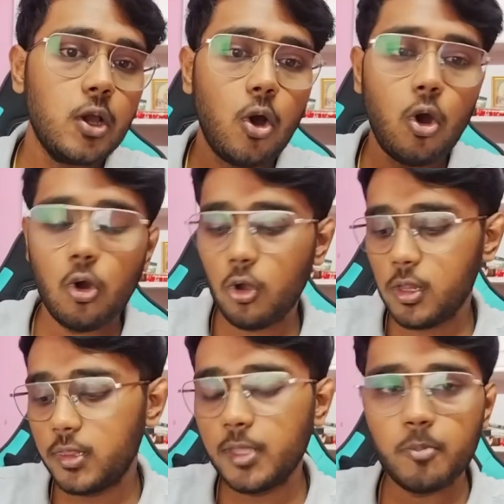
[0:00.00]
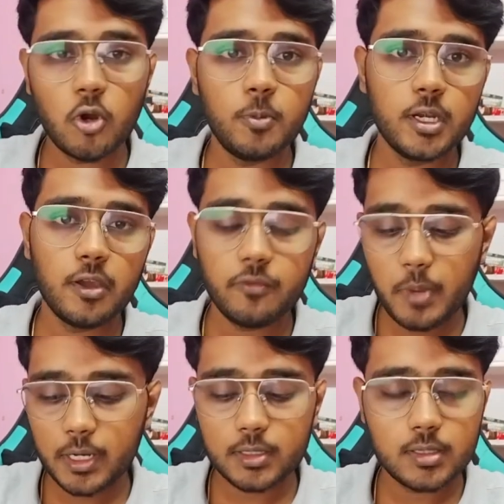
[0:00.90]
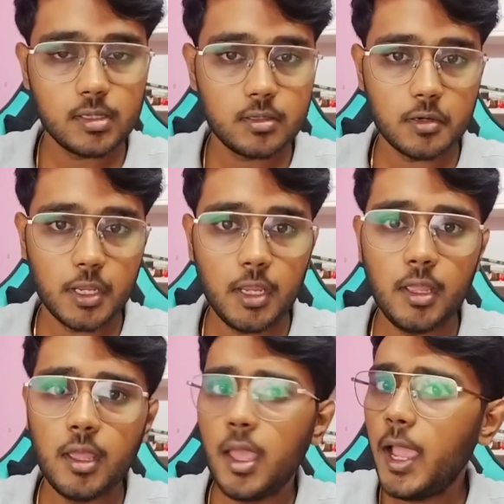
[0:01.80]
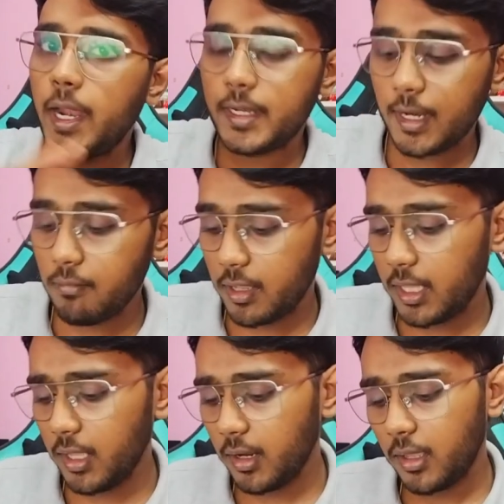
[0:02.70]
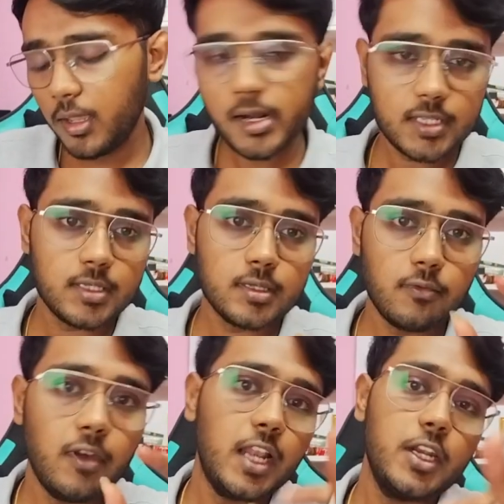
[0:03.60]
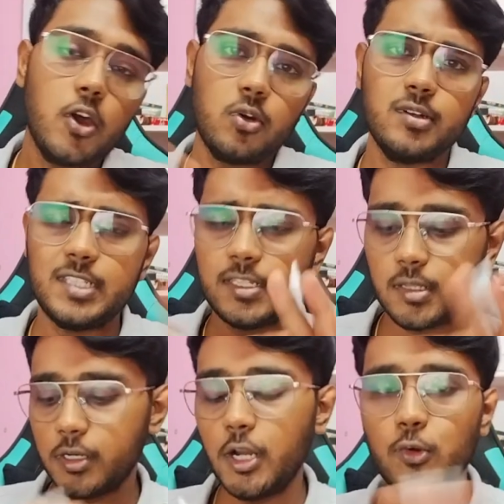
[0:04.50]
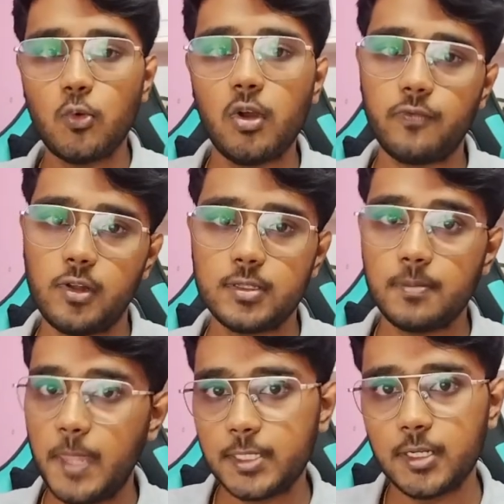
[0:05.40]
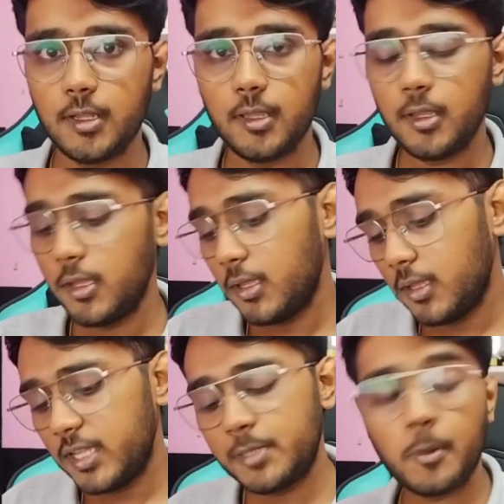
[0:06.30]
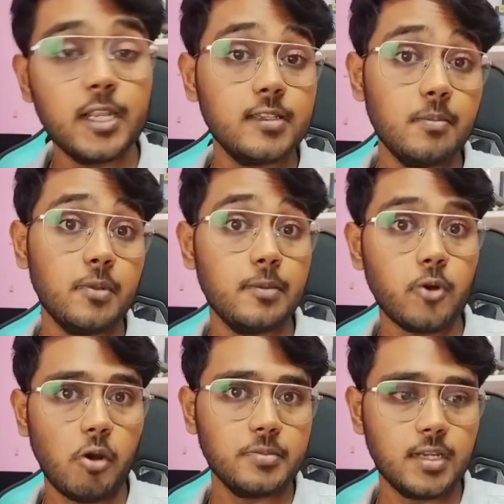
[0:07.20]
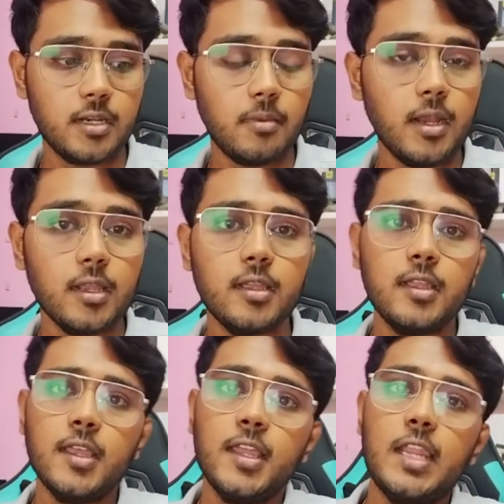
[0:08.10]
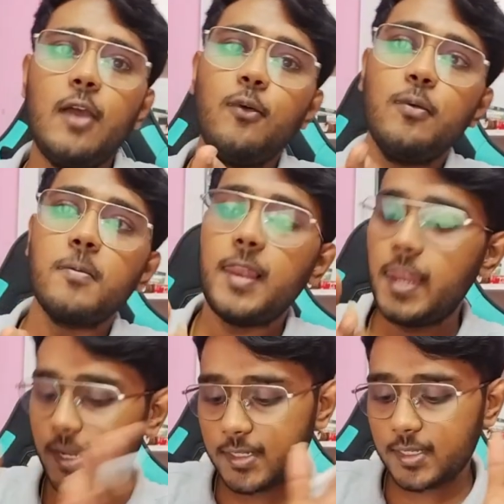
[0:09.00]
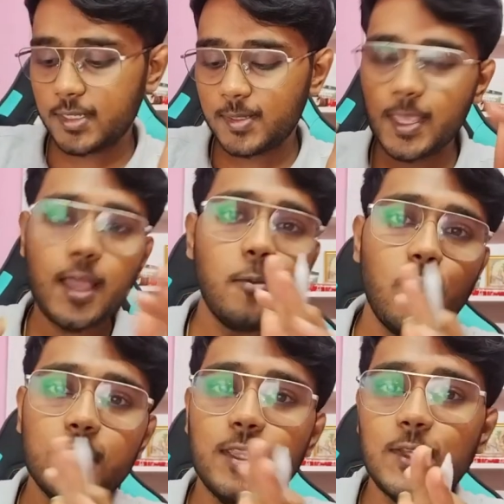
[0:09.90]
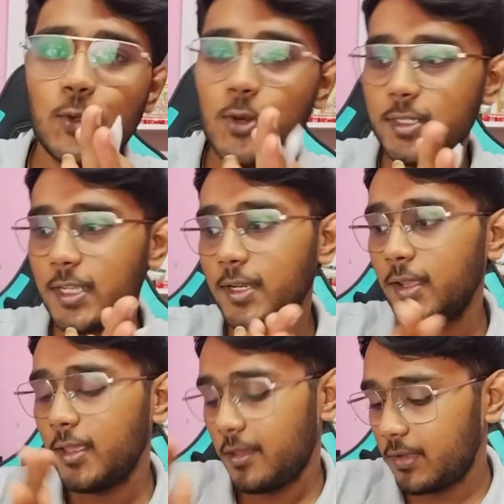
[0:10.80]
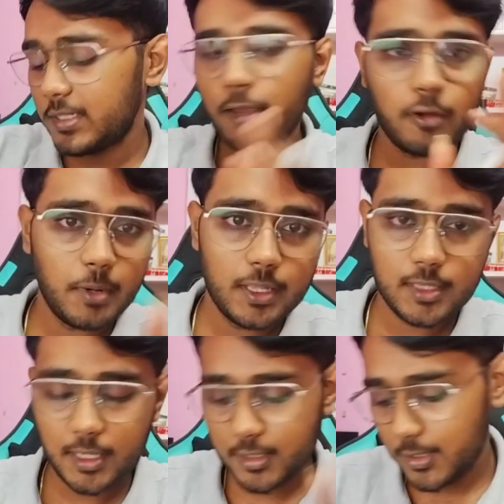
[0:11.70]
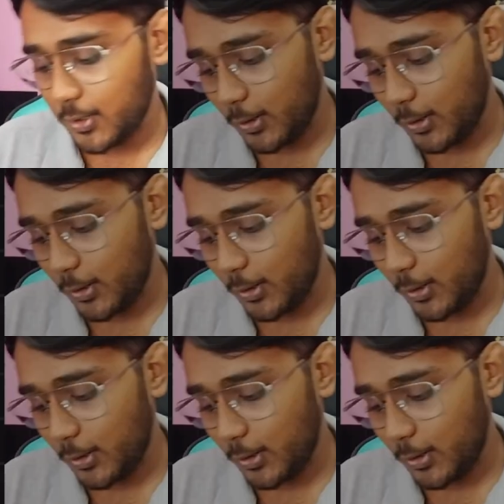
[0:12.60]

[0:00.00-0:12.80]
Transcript: all the property of binary search tree and tell whether it is valid or not. Just return true or false. That's it. It's pretty simple problem statement. Now let's think about the solution which everybody thinks. So